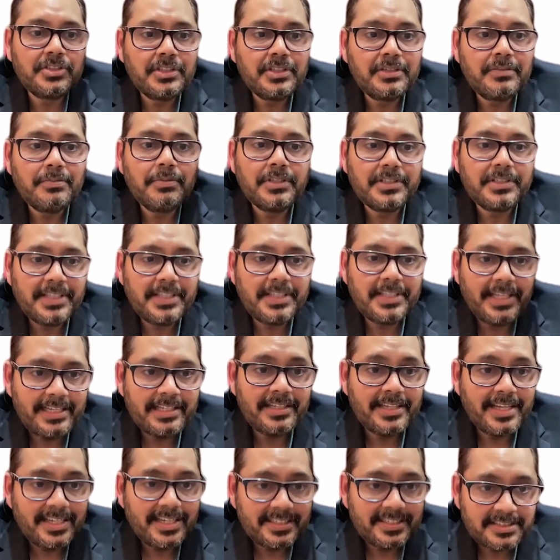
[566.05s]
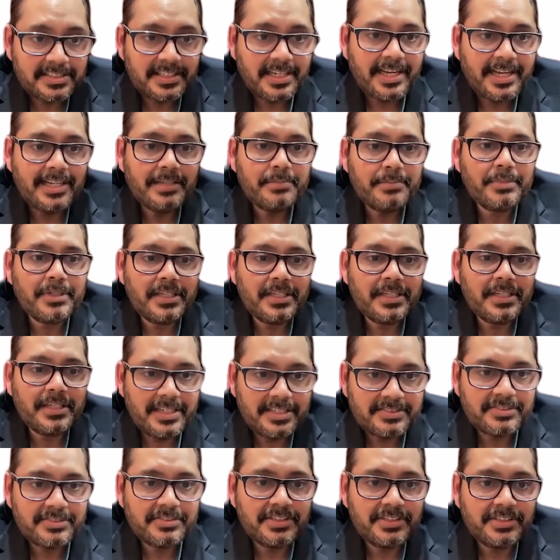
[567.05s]
it will take less time and
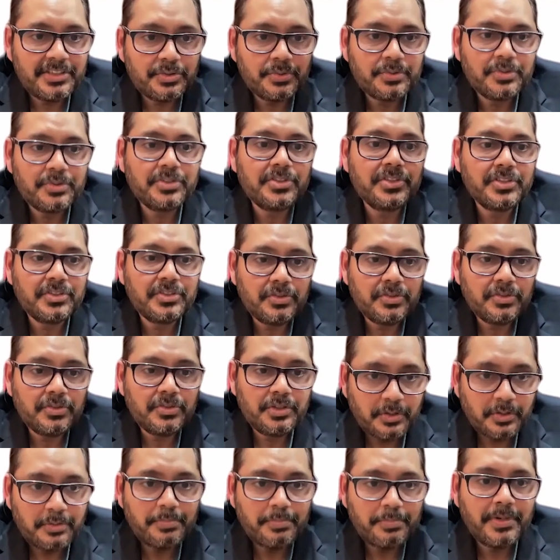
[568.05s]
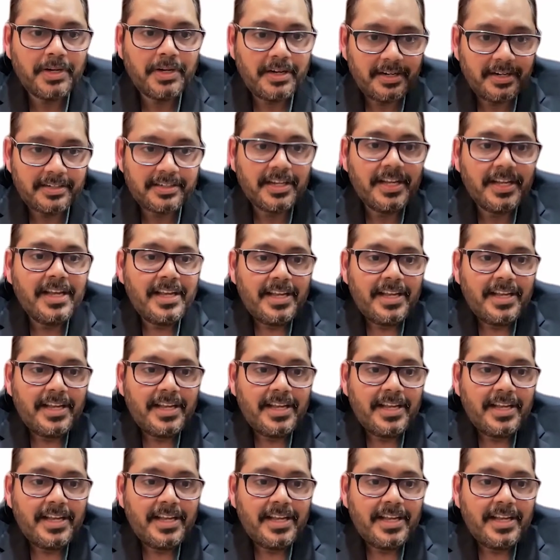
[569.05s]
less resources on your part,